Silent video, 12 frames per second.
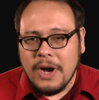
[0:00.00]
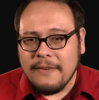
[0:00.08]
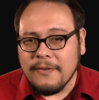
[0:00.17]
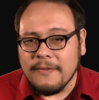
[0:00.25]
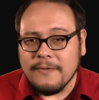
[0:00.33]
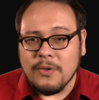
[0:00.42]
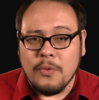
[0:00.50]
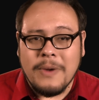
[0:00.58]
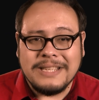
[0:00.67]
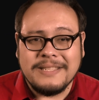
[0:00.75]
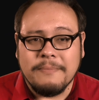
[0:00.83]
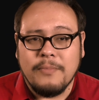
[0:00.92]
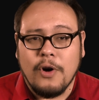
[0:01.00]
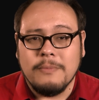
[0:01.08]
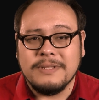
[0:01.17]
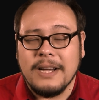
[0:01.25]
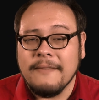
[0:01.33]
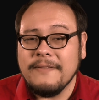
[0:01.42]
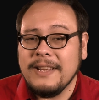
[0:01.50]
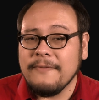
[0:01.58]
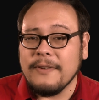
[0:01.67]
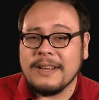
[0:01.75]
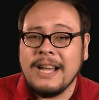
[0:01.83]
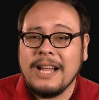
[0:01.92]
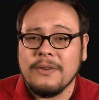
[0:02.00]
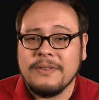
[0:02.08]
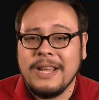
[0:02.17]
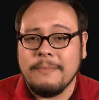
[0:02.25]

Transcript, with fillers: do offer fluorescent bulbs of different color